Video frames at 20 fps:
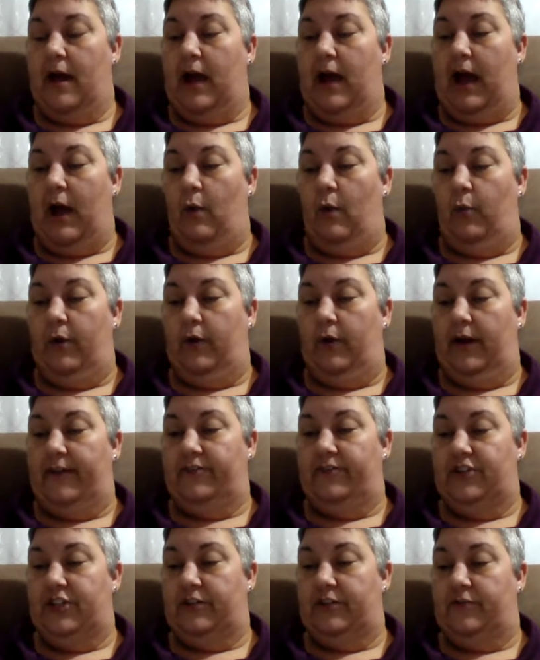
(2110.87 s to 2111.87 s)
I will
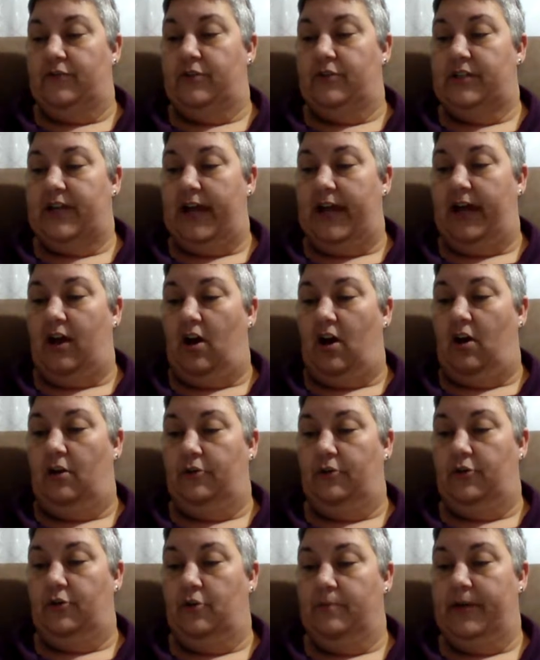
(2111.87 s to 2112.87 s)
have Jennifer take
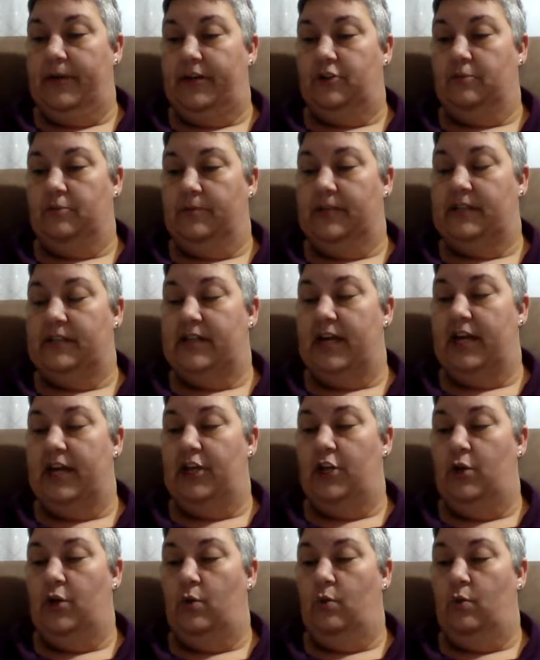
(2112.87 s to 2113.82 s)
all your measurements and